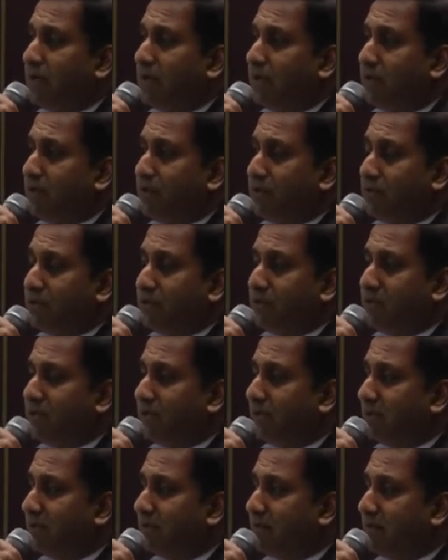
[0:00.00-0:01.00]
I thought,
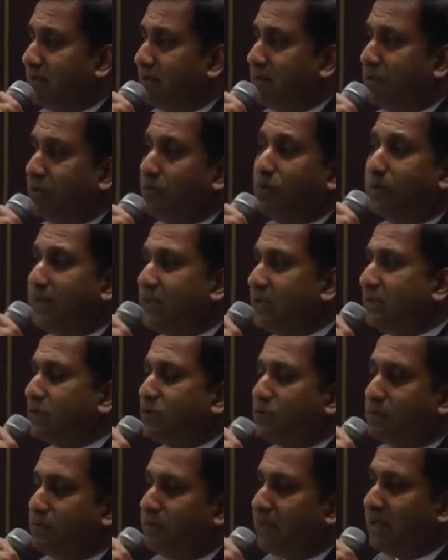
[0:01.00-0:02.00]
uh, you know, who else
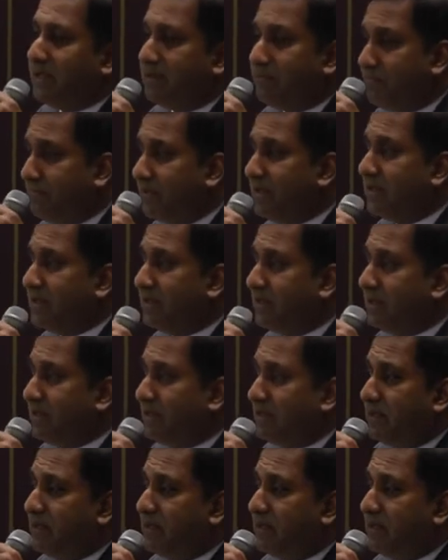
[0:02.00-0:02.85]
could better fit?